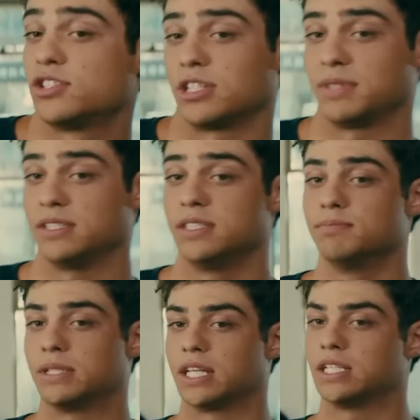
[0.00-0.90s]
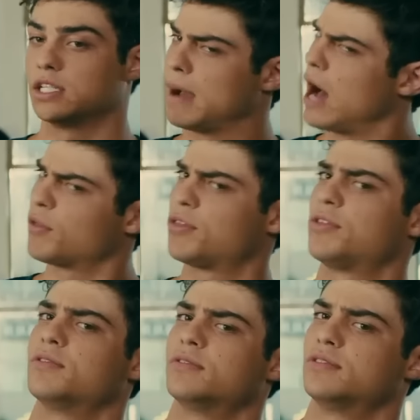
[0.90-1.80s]
something, but then your mouth
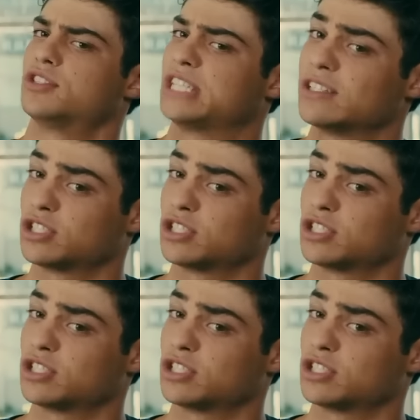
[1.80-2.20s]
said